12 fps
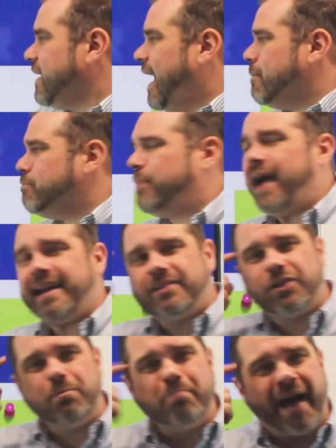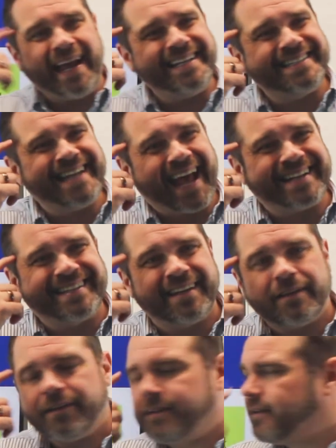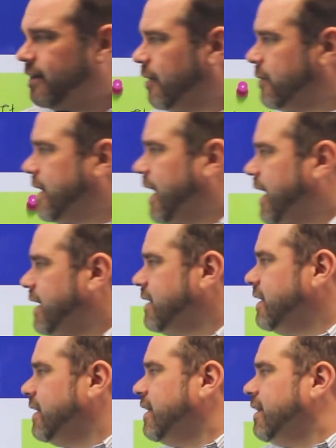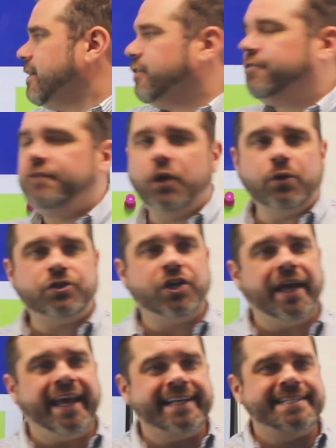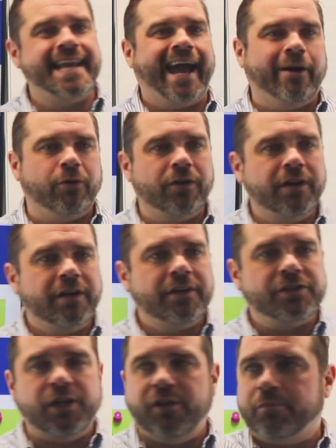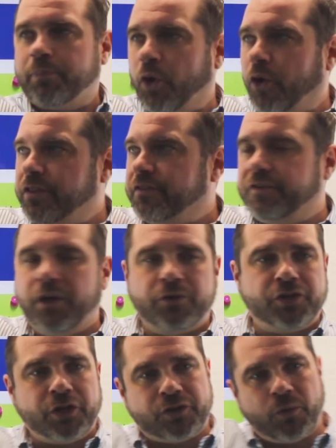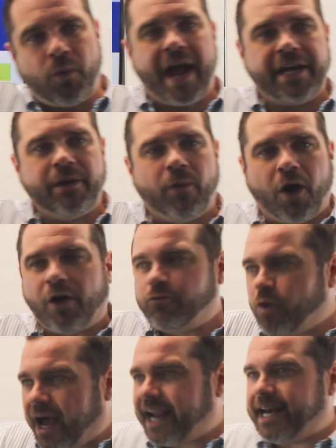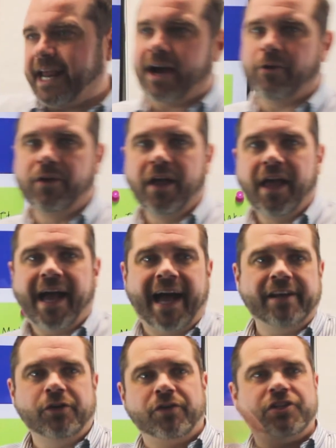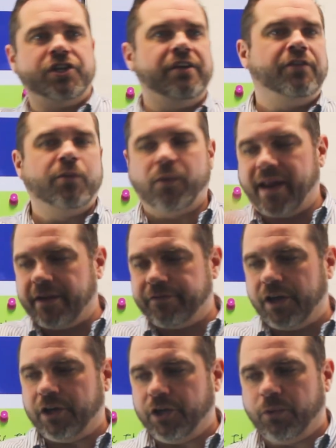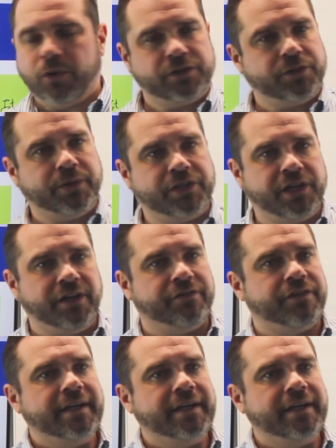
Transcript: embed the mindset, okay? The future is now. So you've brought the future to where you are right now, and you're achieving whatever you want to achieve.